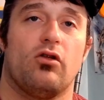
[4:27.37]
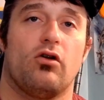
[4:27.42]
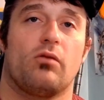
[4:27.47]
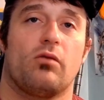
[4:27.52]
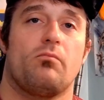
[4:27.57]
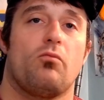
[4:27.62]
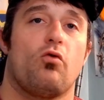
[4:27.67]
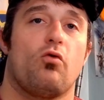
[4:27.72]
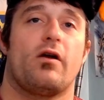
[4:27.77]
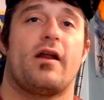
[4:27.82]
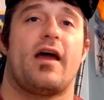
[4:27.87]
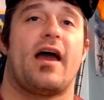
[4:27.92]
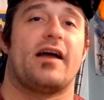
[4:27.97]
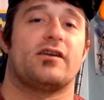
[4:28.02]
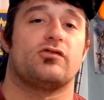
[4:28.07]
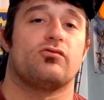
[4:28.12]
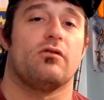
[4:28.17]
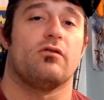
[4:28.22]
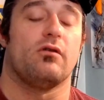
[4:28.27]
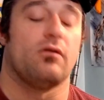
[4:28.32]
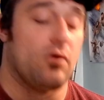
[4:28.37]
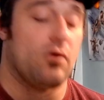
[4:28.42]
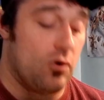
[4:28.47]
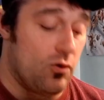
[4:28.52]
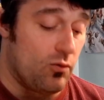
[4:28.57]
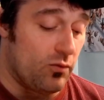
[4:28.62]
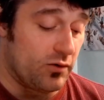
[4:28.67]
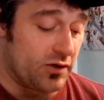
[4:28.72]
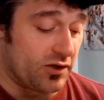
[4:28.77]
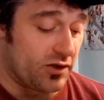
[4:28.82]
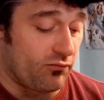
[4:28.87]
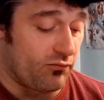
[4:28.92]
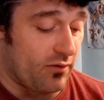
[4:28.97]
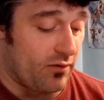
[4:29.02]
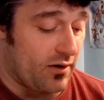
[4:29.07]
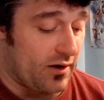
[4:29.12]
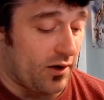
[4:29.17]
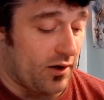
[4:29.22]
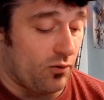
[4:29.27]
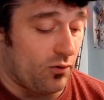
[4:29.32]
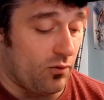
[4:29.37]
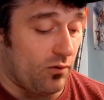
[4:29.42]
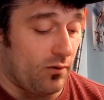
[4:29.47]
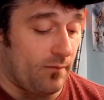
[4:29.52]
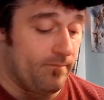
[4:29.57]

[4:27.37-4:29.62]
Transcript: more natural, which is really cool.